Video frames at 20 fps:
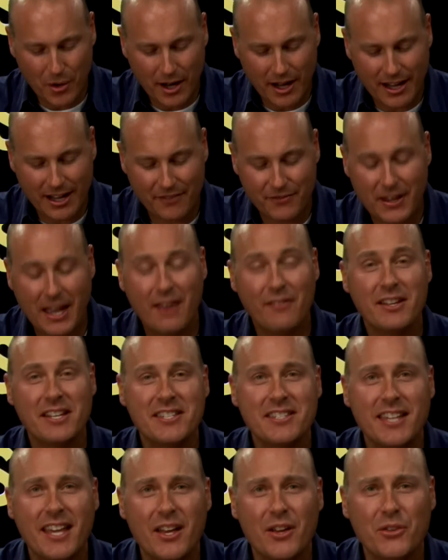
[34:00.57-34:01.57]
uh, if you have any
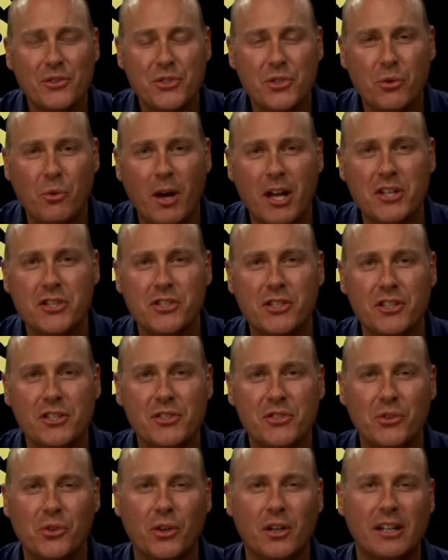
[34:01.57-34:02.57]
sales
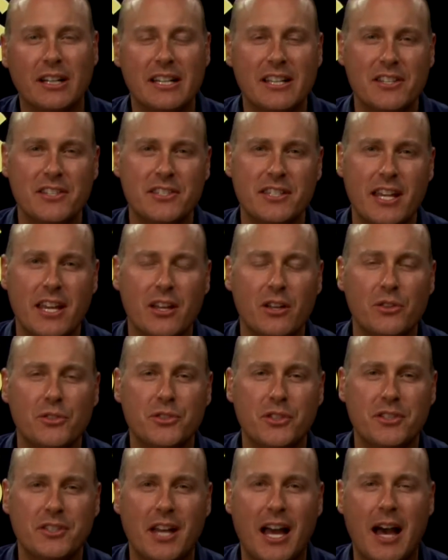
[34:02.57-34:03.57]
questions or a
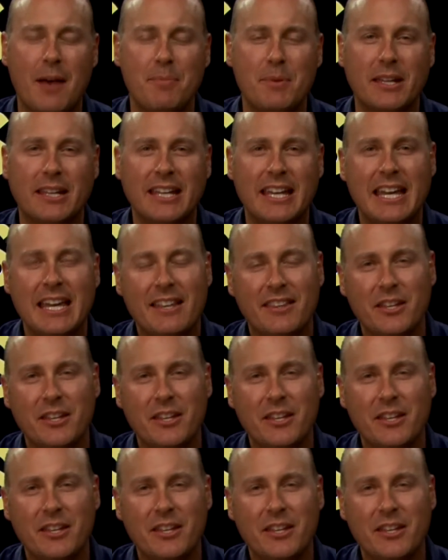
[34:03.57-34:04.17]
sales topic